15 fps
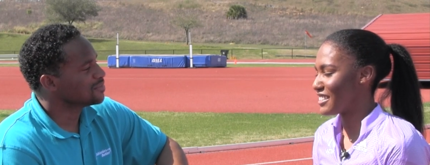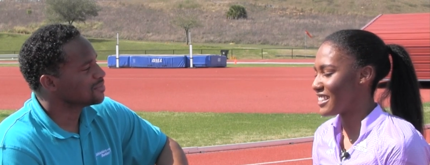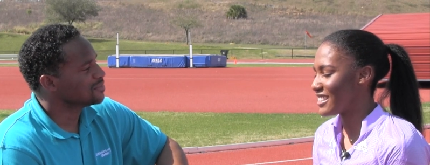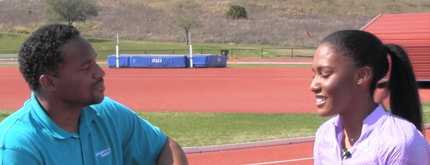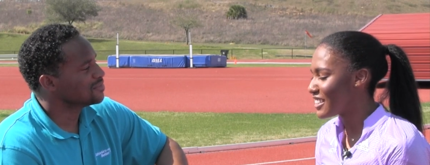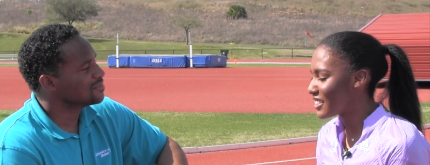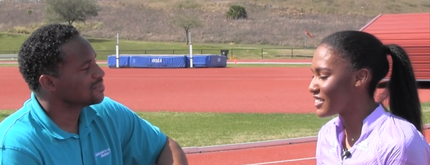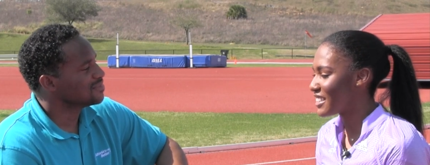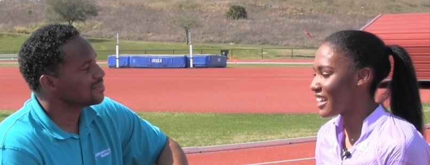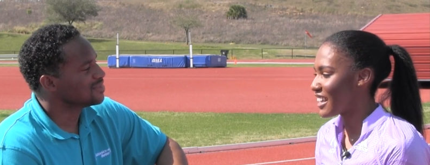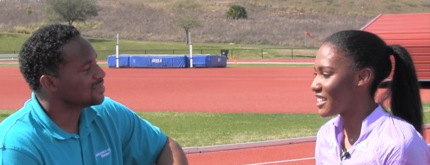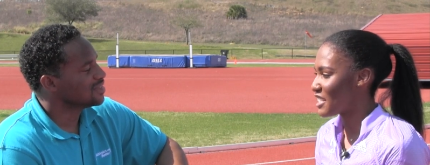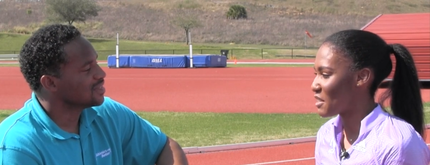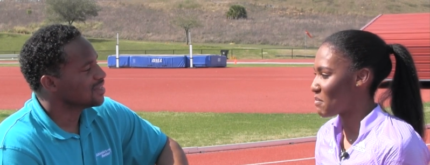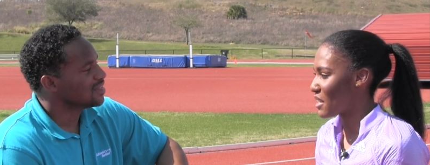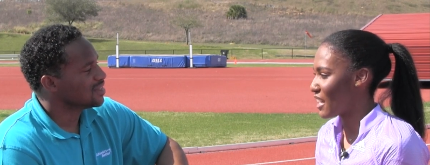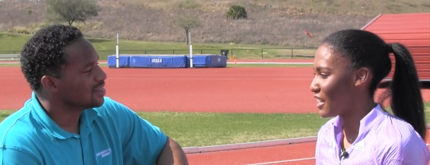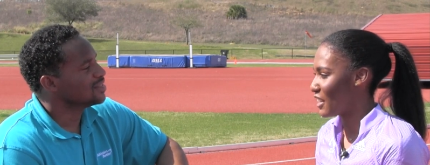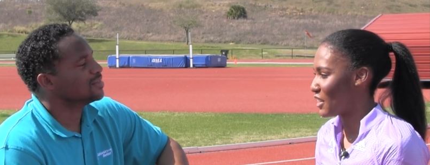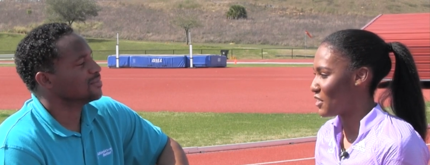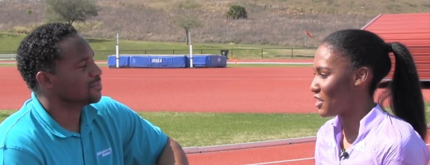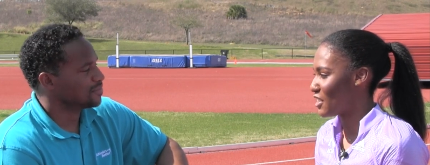Speaker 1: still taking some
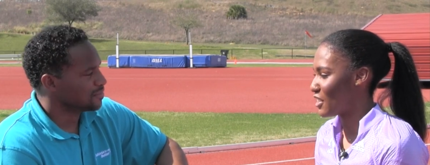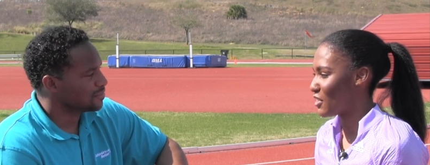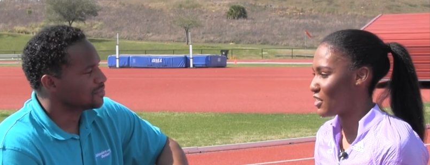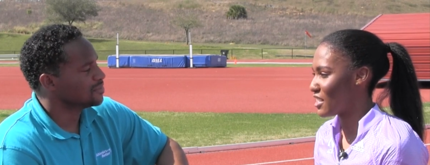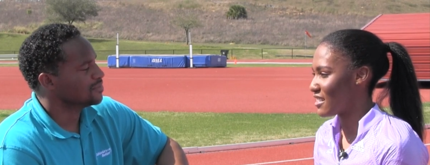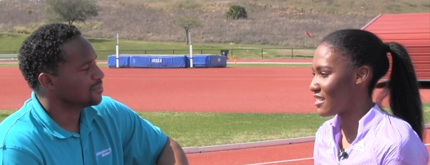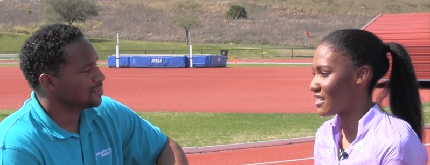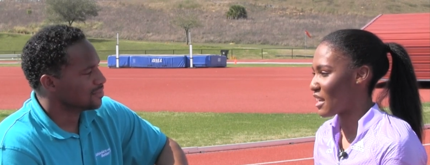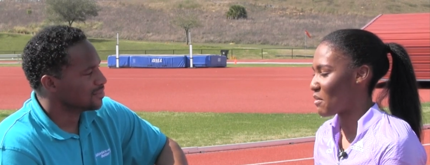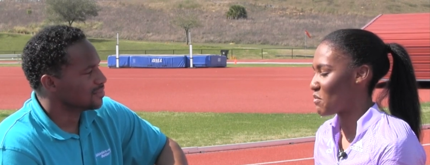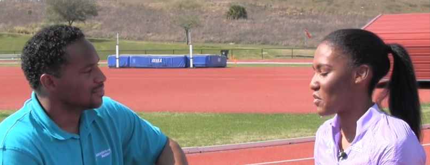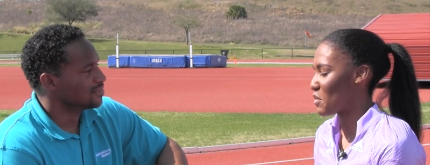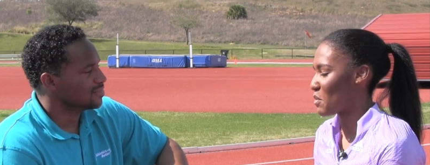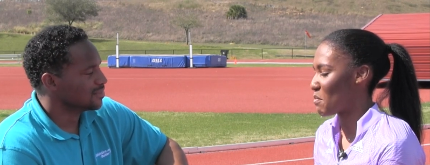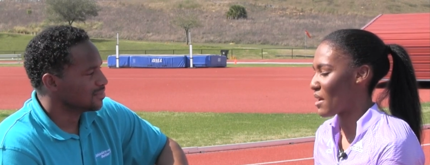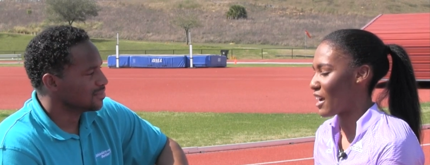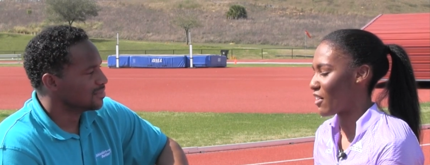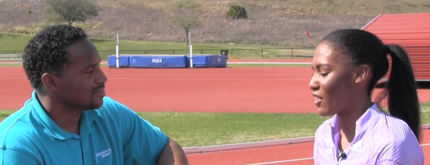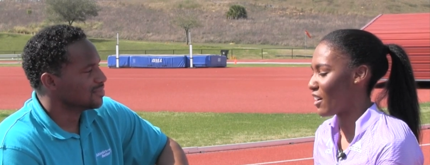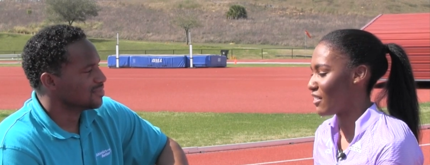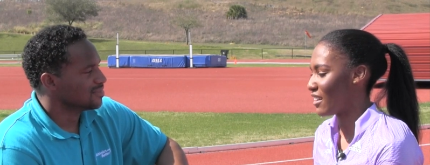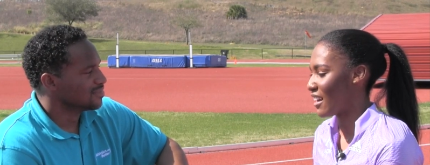getting used to. Just coming from the
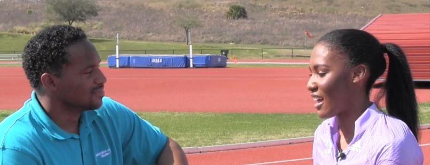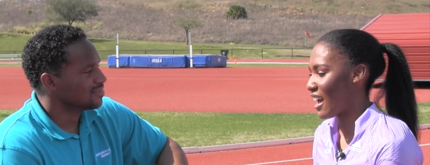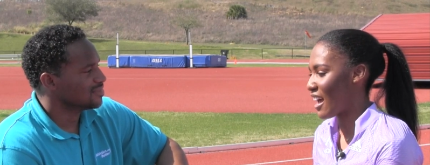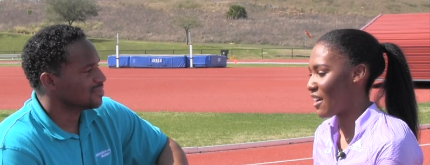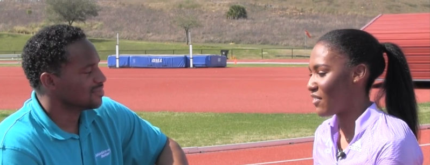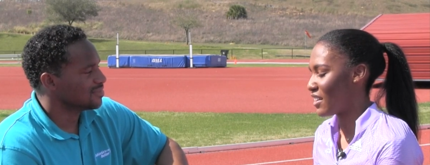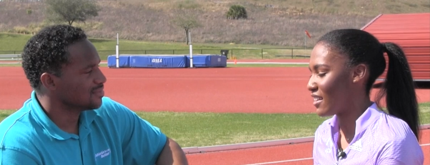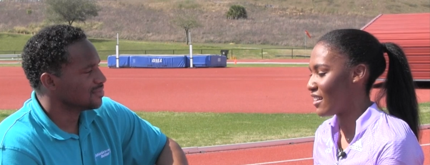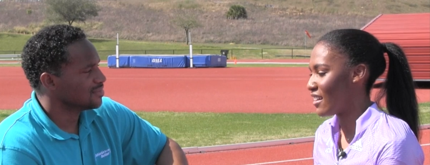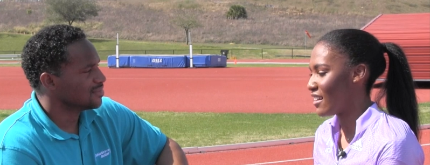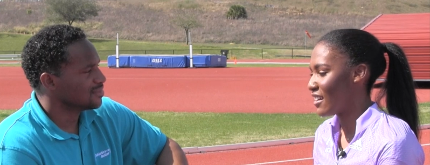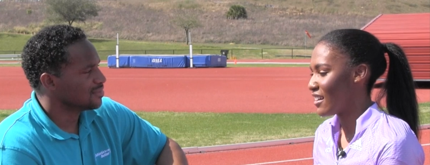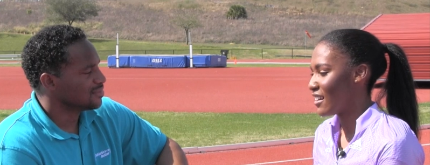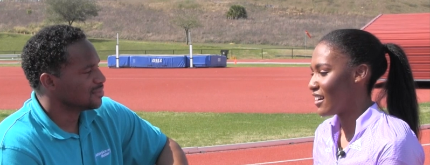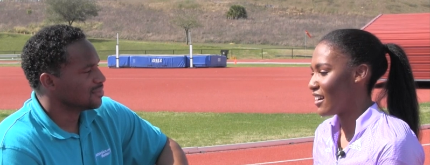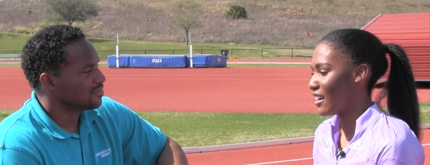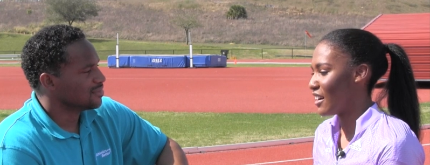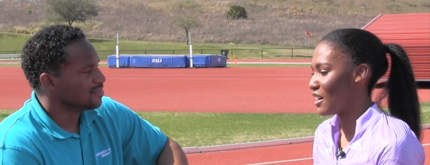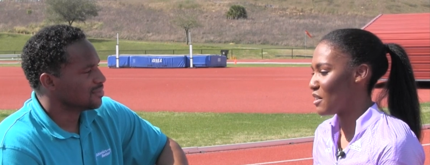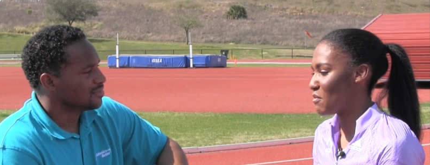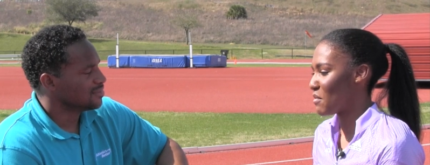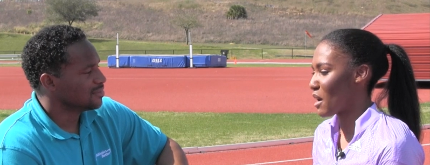background that I have, and
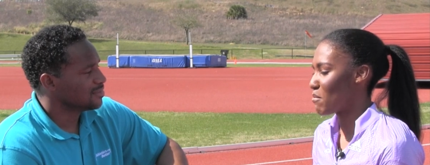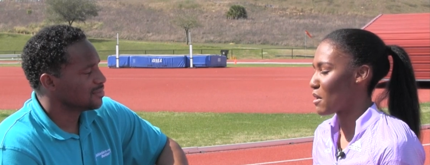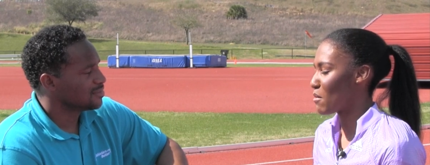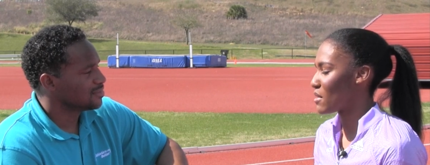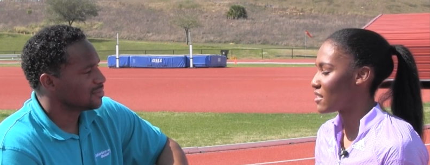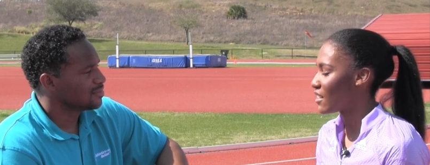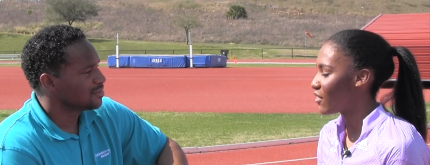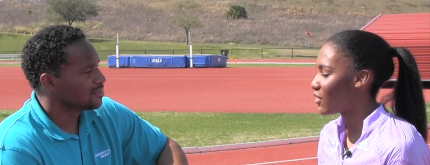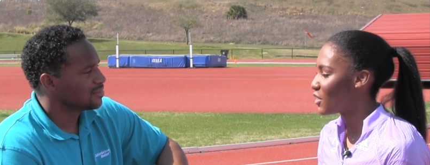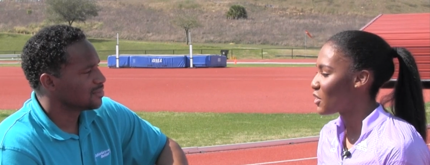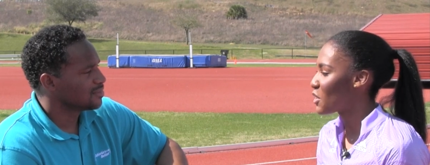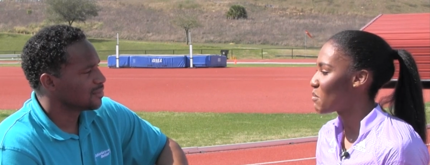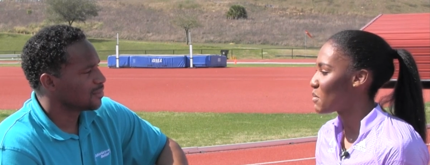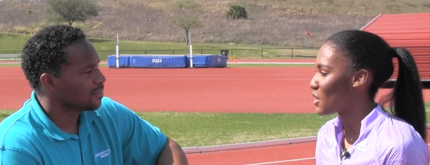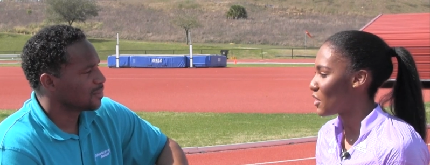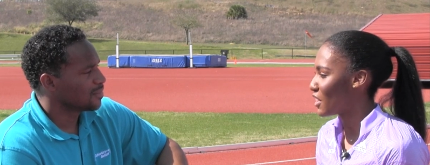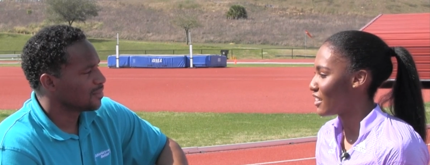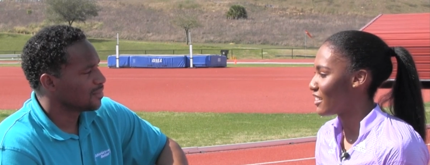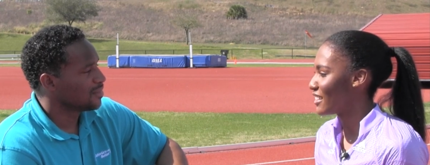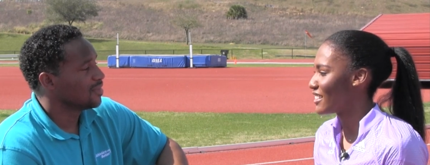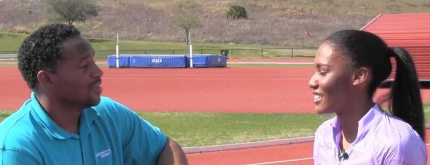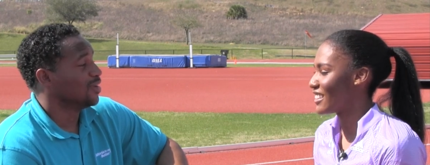um, I bought myself a new
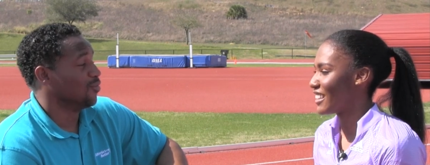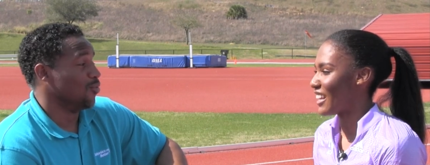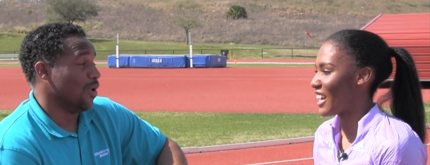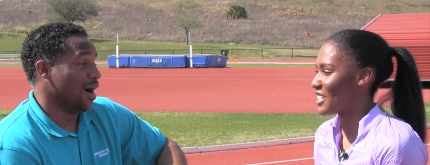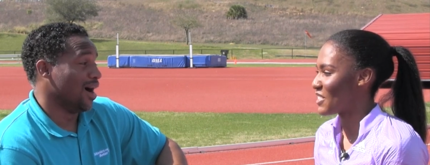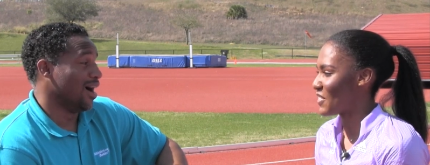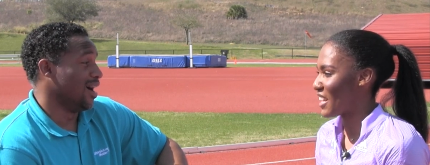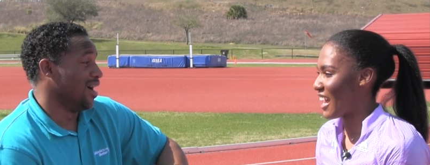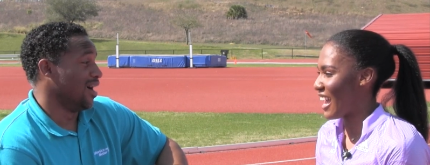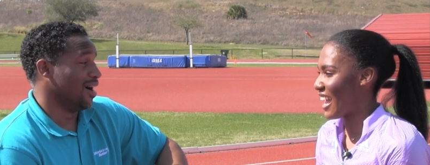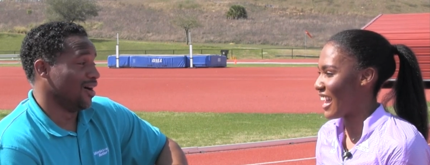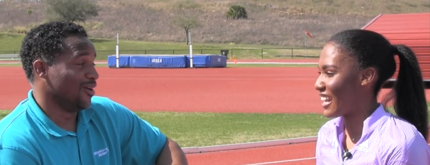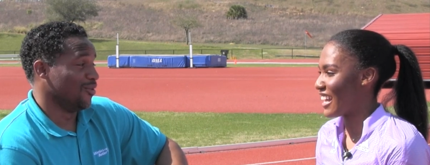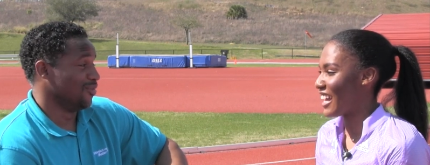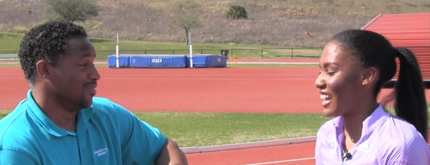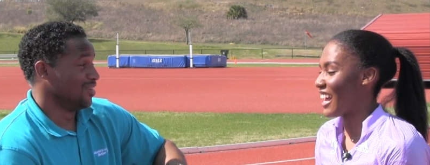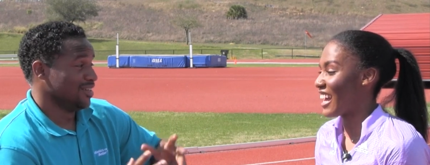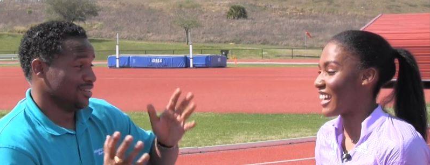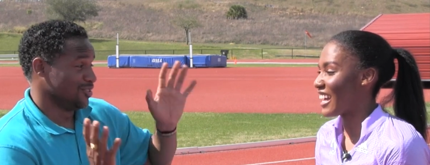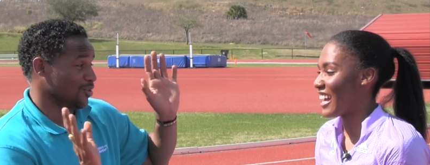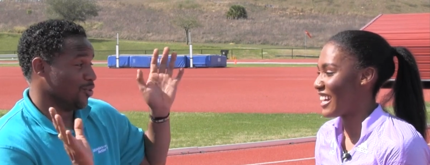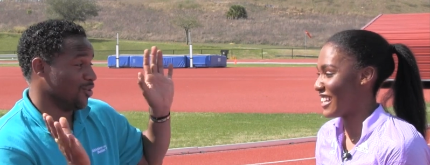computer. The last wow. one I had,
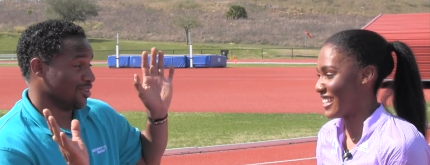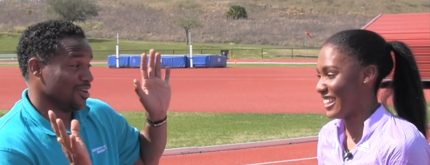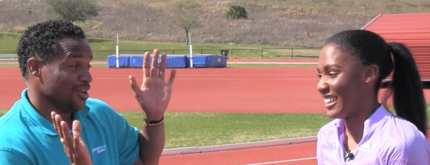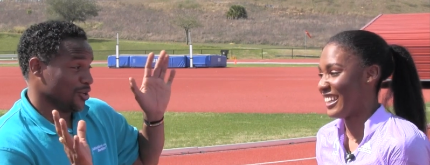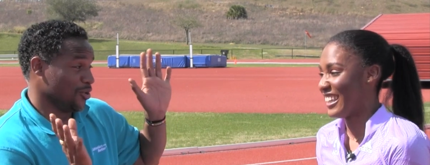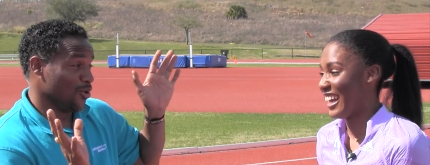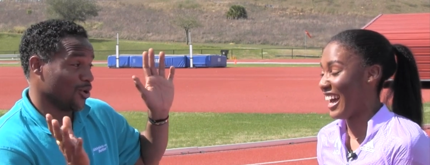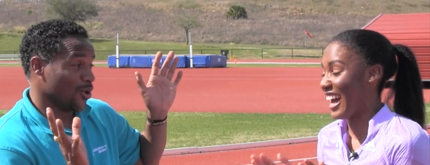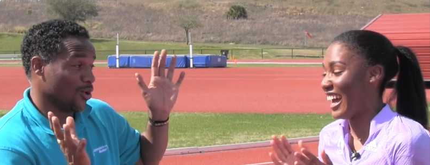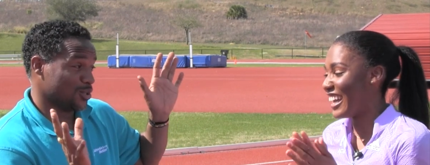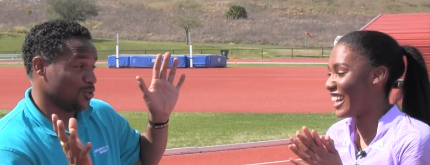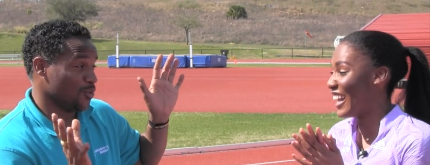I got. Don't, don't go